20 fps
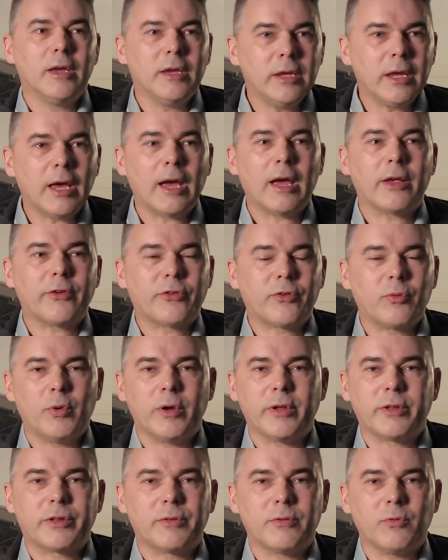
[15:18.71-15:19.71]
Yes,
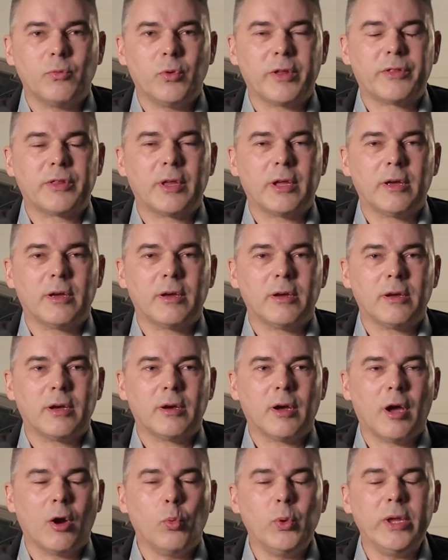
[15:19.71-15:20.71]
with
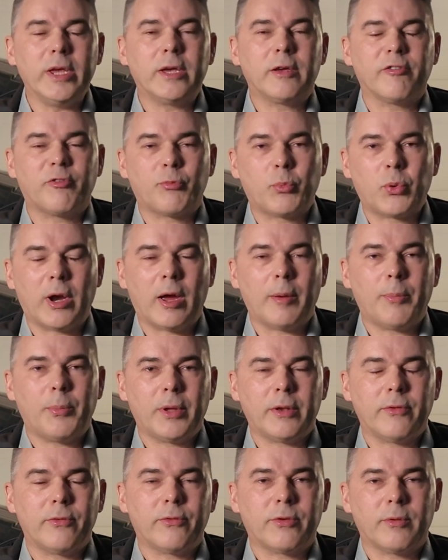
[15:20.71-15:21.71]
a week of prep
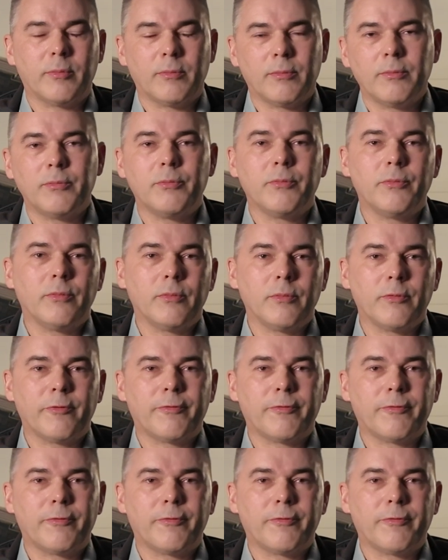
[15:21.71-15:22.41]
and some